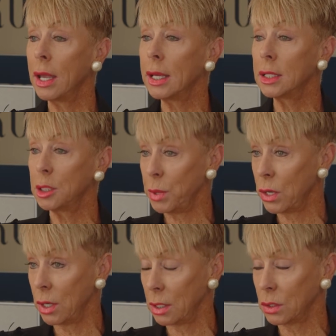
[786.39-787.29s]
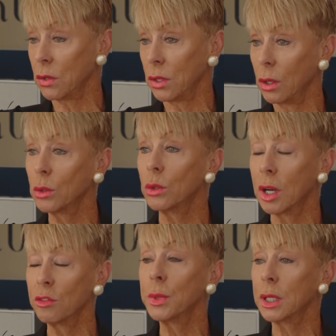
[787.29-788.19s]
experience on the local
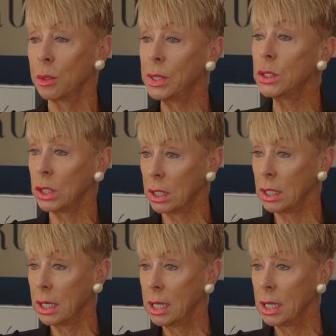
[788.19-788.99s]
government commission,